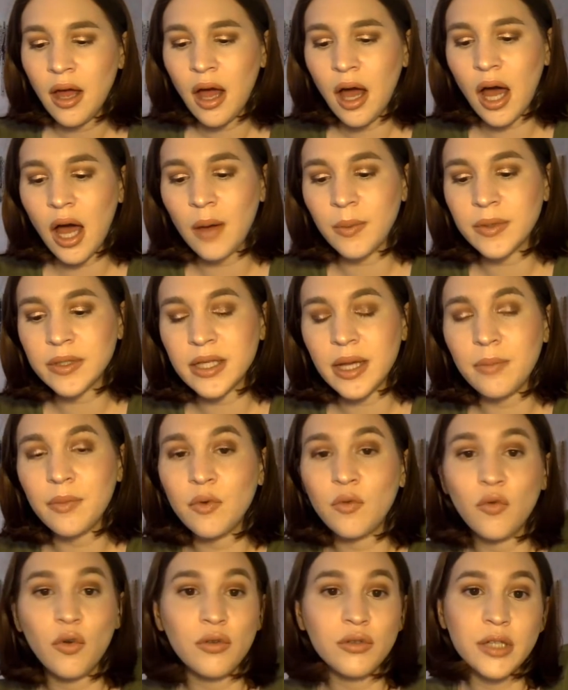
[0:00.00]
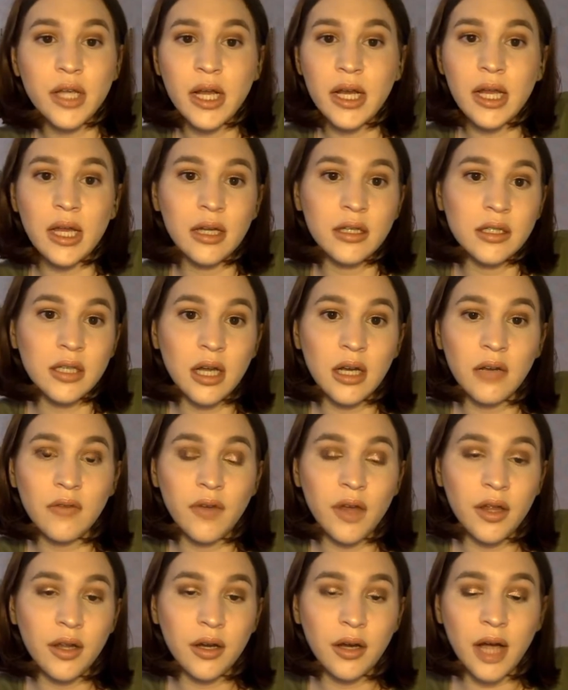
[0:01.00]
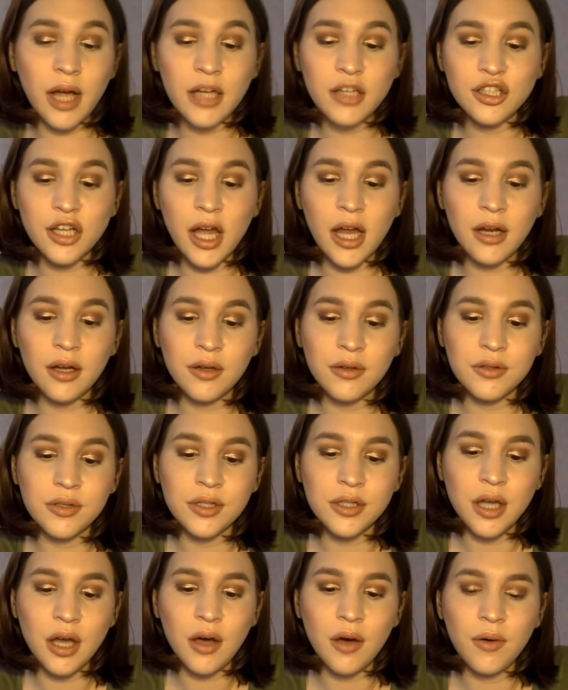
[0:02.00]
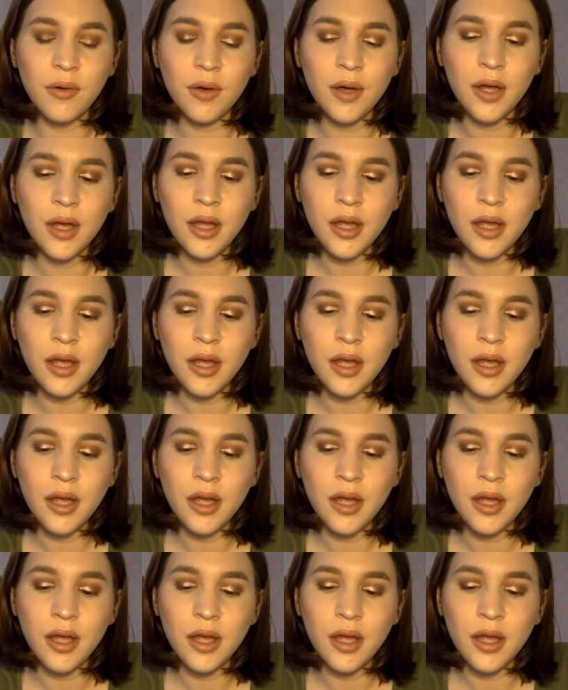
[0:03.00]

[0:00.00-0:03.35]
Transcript: Because I've been rotating a ton of other eyeshadows, so